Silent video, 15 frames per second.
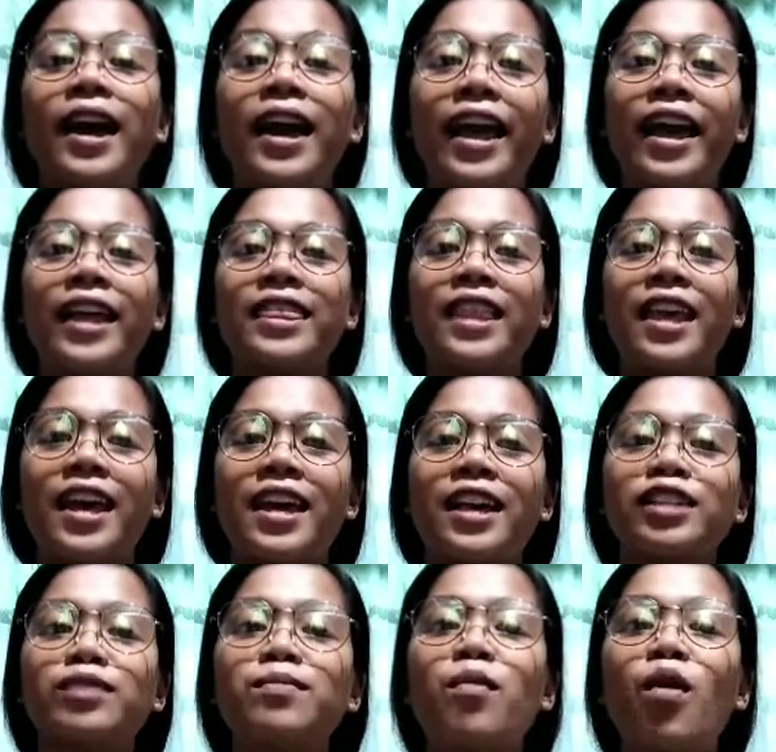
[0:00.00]
It
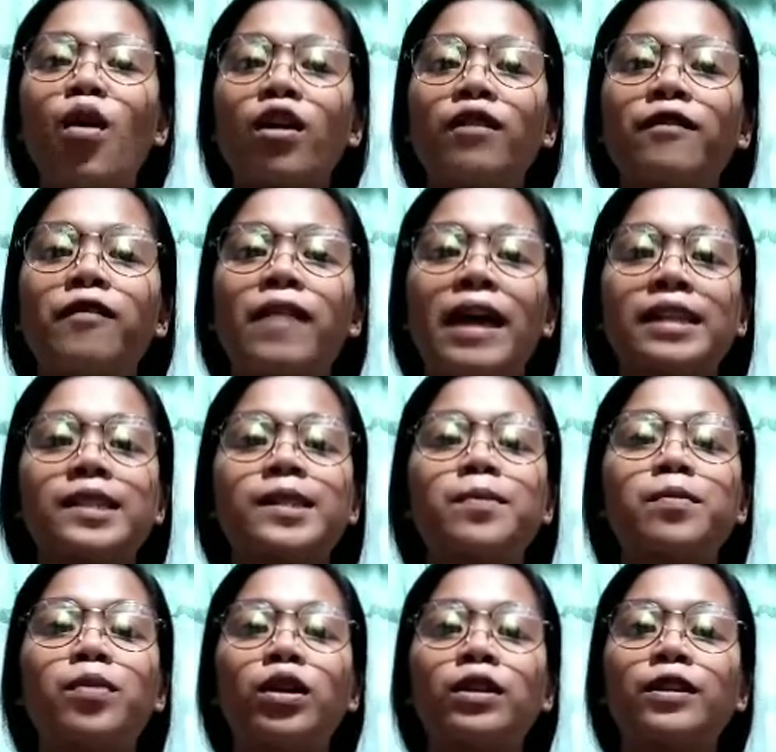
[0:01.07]
is more
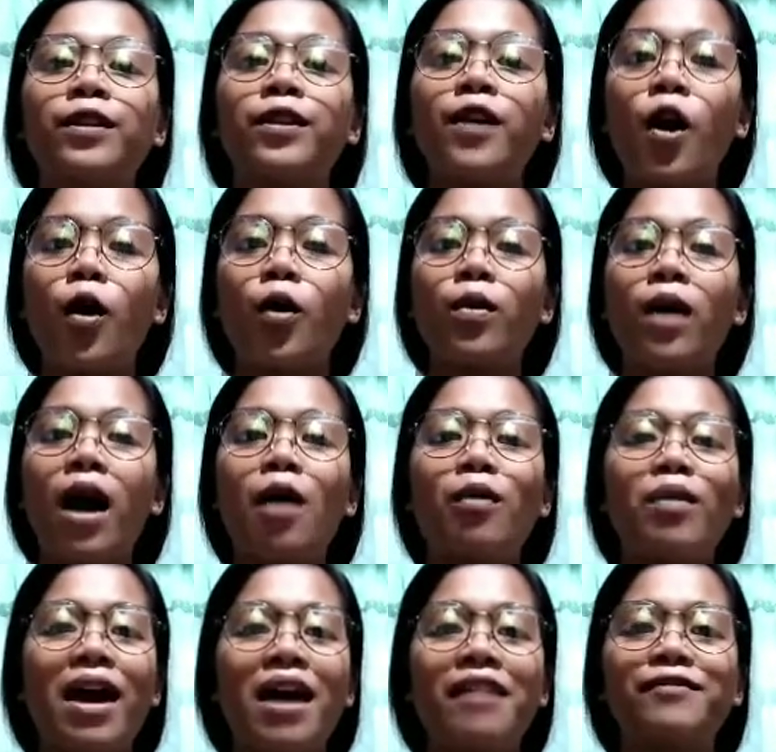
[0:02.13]
flexible though,
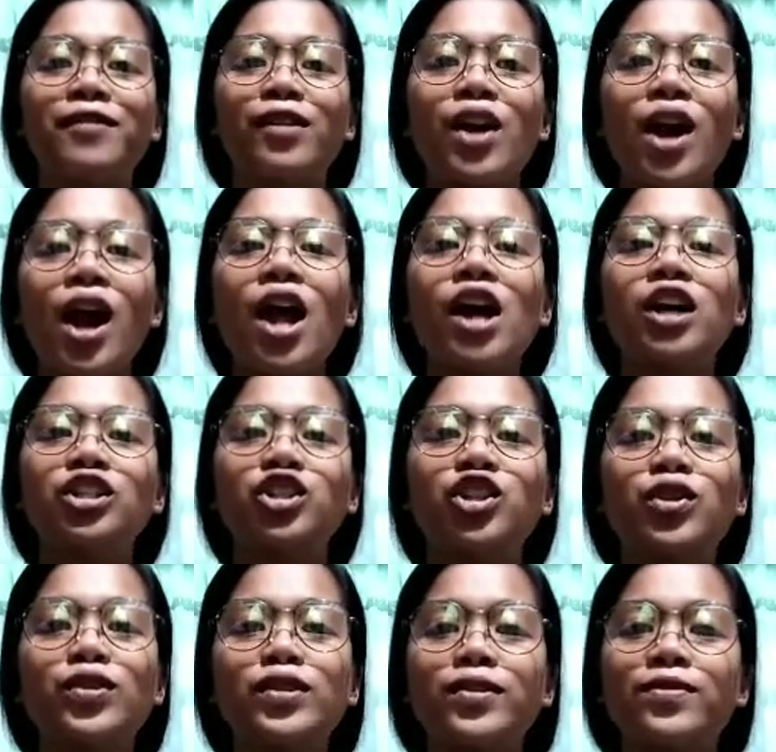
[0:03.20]
however,
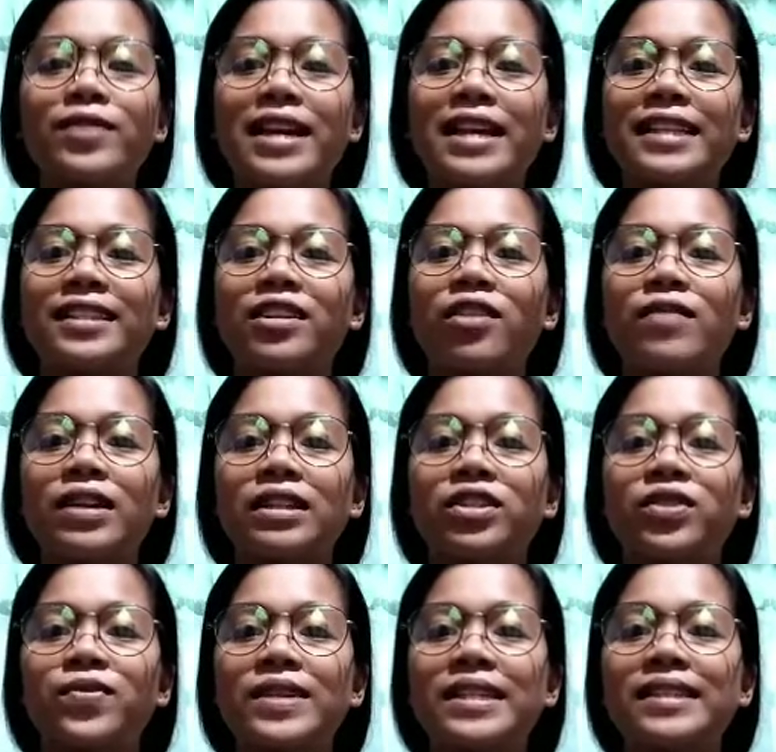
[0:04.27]
due to its
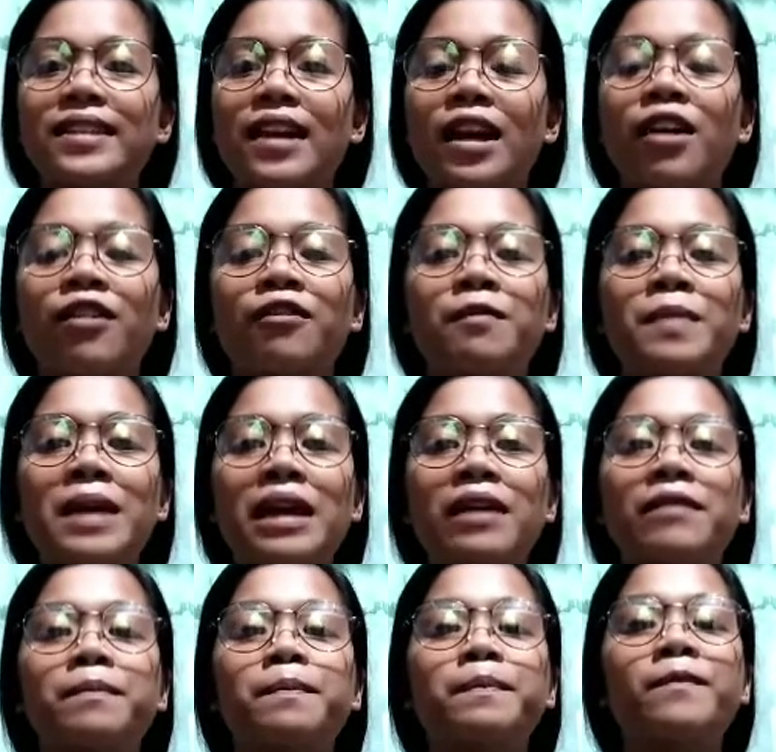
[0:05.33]
characteristic of being
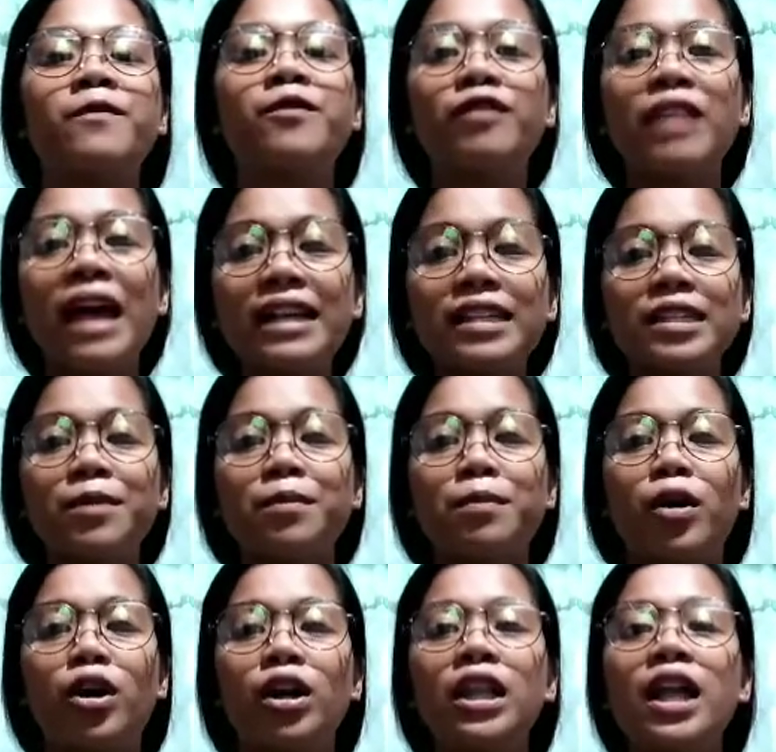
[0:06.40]

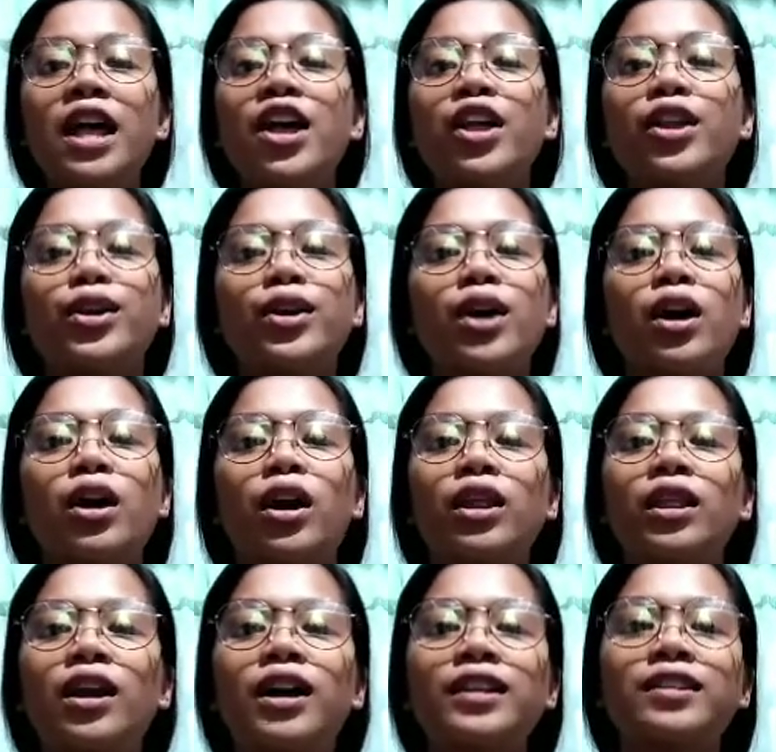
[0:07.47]
flexible, there are a
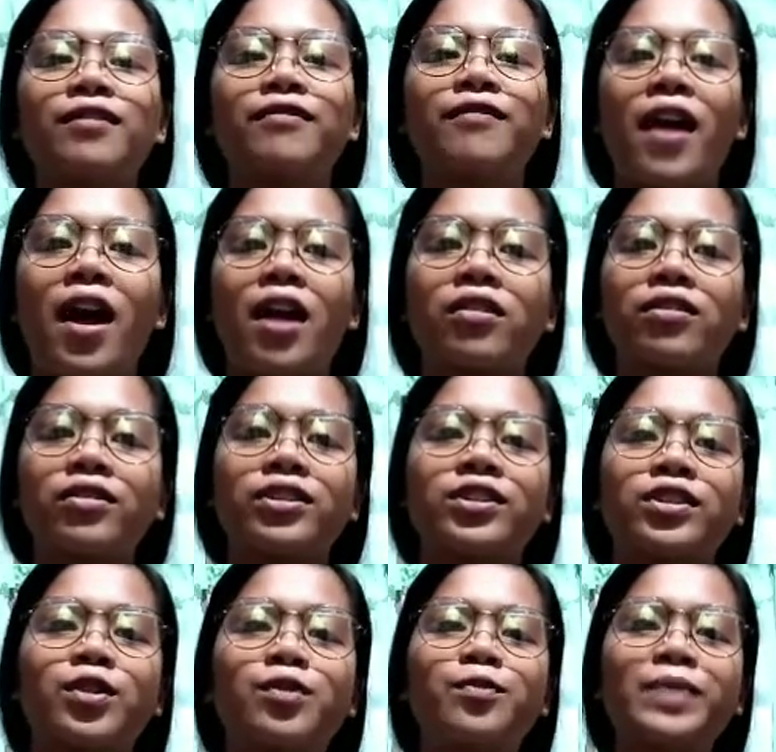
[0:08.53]
lot of errors
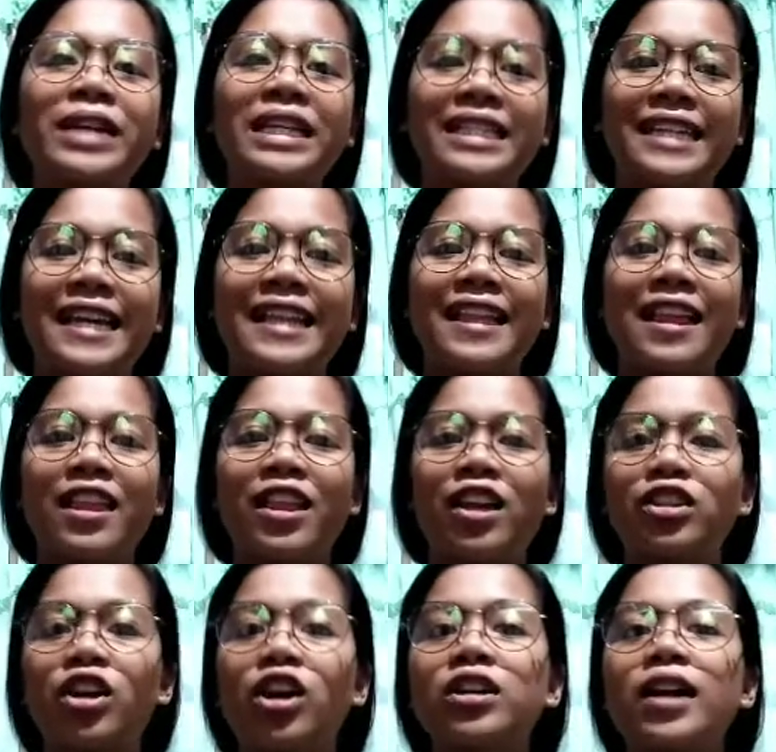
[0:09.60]
committed
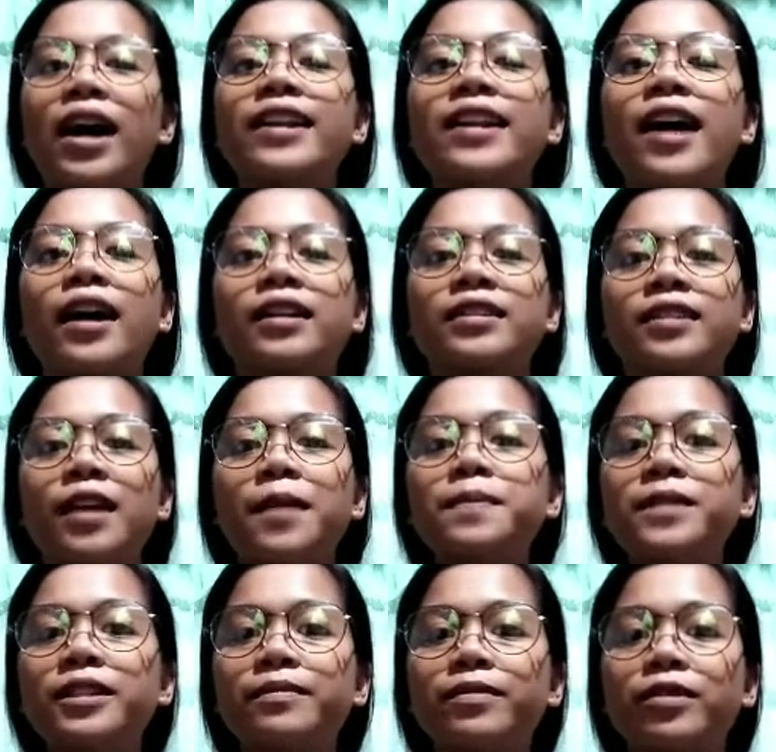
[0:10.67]
that are
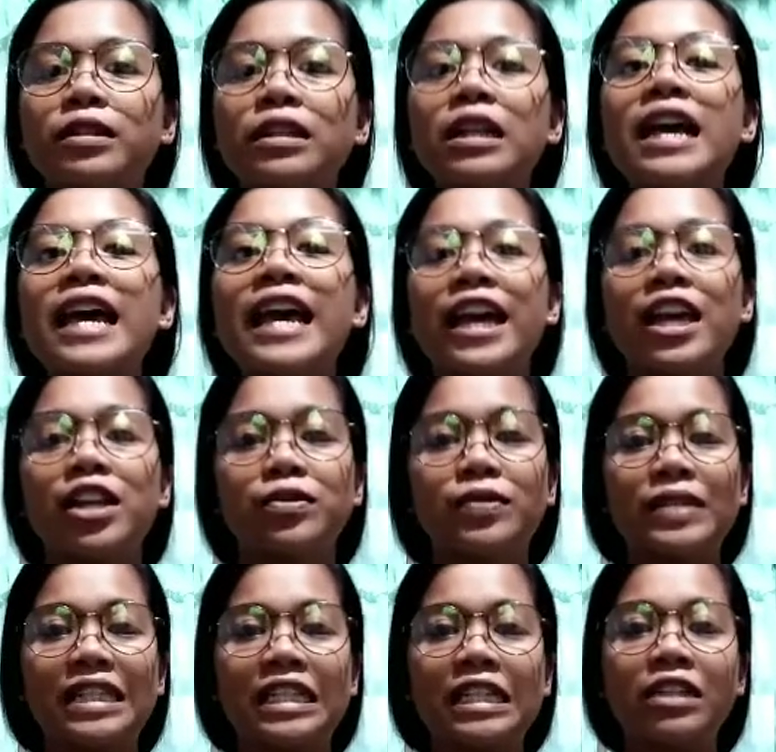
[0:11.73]
unacceptable in
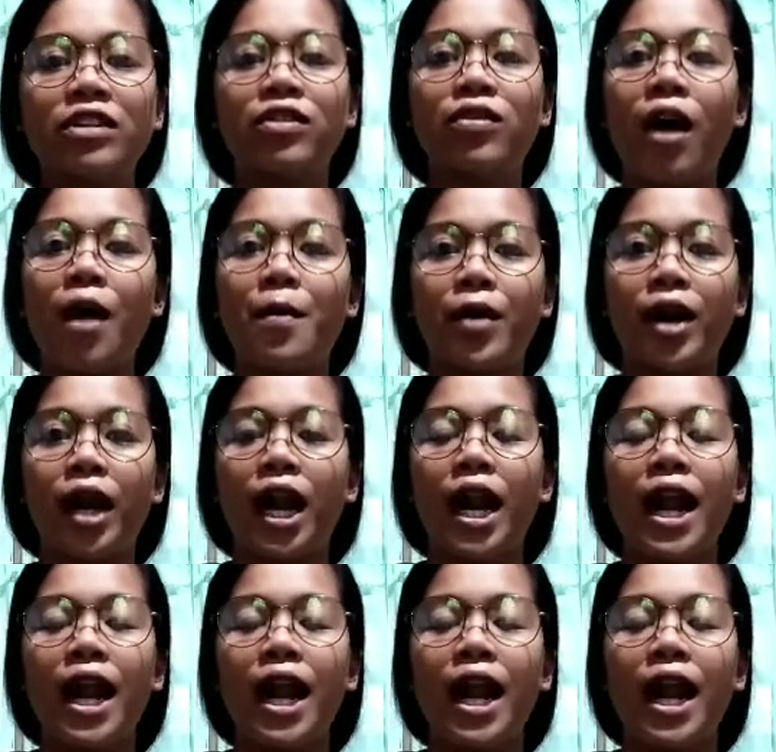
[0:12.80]
written grammar.